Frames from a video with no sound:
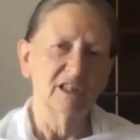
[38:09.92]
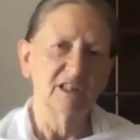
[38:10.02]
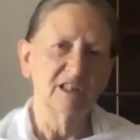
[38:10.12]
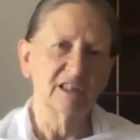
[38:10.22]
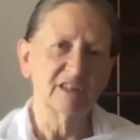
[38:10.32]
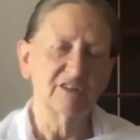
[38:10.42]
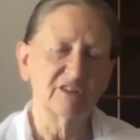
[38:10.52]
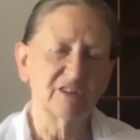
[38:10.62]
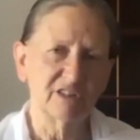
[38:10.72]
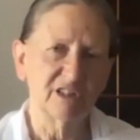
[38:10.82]
gets
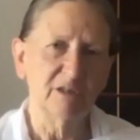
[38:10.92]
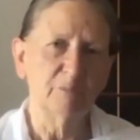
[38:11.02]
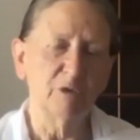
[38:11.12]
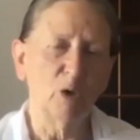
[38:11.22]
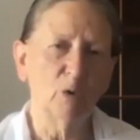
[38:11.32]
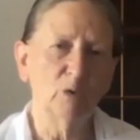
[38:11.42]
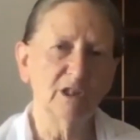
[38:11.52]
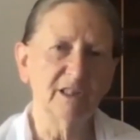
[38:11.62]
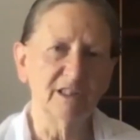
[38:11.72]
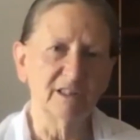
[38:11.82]
a deep hole
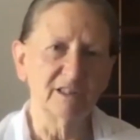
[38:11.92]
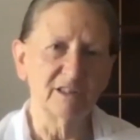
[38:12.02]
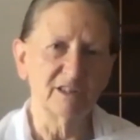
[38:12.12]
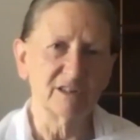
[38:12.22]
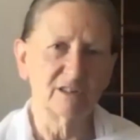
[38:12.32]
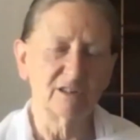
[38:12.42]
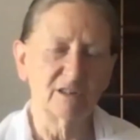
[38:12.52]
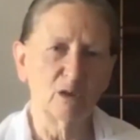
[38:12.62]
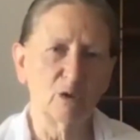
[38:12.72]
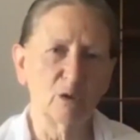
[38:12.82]
in it, a
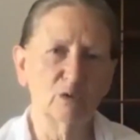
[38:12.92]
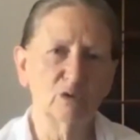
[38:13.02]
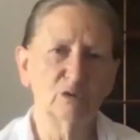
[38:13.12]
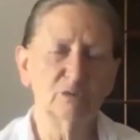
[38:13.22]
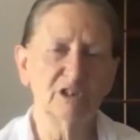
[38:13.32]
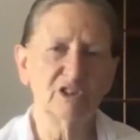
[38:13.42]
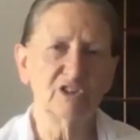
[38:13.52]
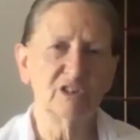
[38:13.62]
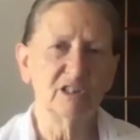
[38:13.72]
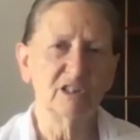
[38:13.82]
hole
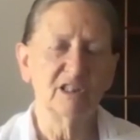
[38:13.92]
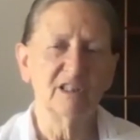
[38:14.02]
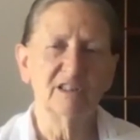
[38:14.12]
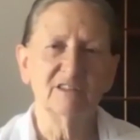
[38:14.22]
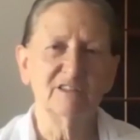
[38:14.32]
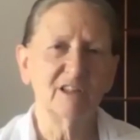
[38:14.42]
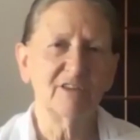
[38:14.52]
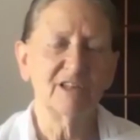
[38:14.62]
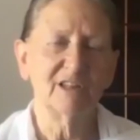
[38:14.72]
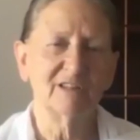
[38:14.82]
which
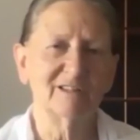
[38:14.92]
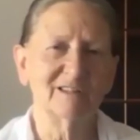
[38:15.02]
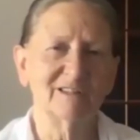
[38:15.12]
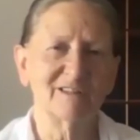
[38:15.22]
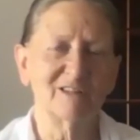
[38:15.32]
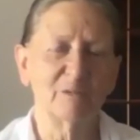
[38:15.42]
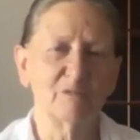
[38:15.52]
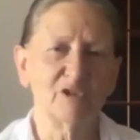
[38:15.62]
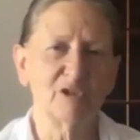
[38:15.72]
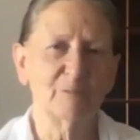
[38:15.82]
nothing
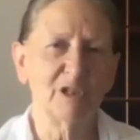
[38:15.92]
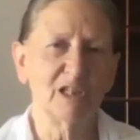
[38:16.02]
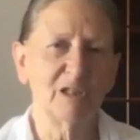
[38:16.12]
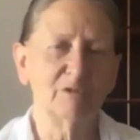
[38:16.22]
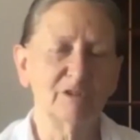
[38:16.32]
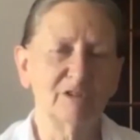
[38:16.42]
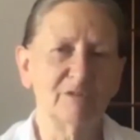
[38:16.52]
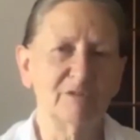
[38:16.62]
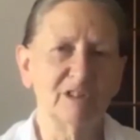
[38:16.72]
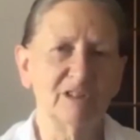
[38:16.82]
seems to be able to
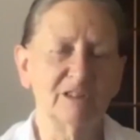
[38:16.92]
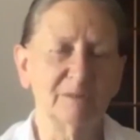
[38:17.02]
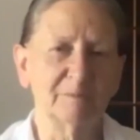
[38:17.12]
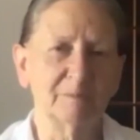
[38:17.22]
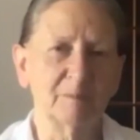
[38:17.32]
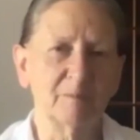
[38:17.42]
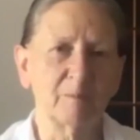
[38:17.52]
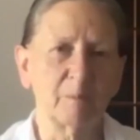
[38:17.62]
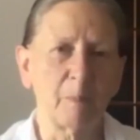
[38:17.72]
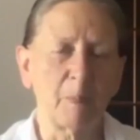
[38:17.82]
fill,
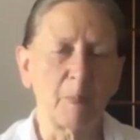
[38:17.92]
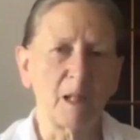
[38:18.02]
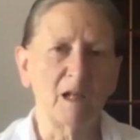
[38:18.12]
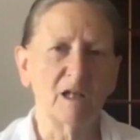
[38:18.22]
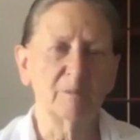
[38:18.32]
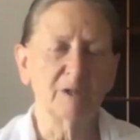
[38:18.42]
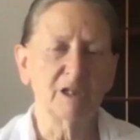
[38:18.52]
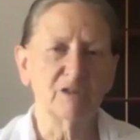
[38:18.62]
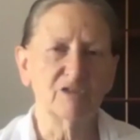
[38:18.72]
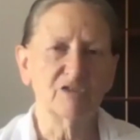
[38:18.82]

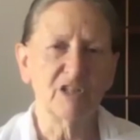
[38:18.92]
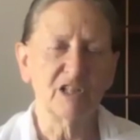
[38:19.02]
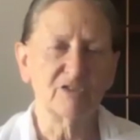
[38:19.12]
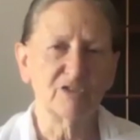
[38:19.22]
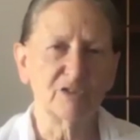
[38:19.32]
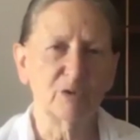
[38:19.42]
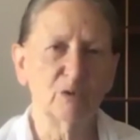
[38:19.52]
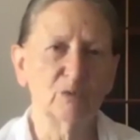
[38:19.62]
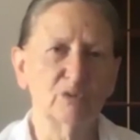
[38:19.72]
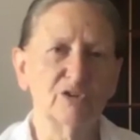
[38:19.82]
because that
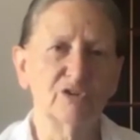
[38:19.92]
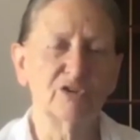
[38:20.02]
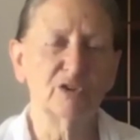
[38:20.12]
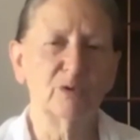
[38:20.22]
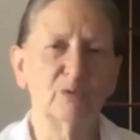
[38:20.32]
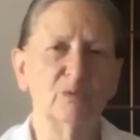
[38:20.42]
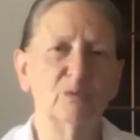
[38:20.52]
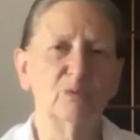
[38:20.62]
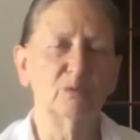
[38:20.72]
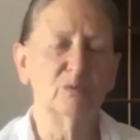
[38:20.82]
soul was so
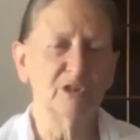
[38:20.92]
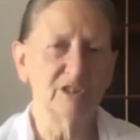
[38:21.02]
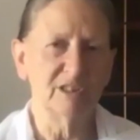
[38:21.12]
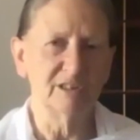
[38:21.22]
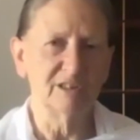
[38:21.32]
wounded.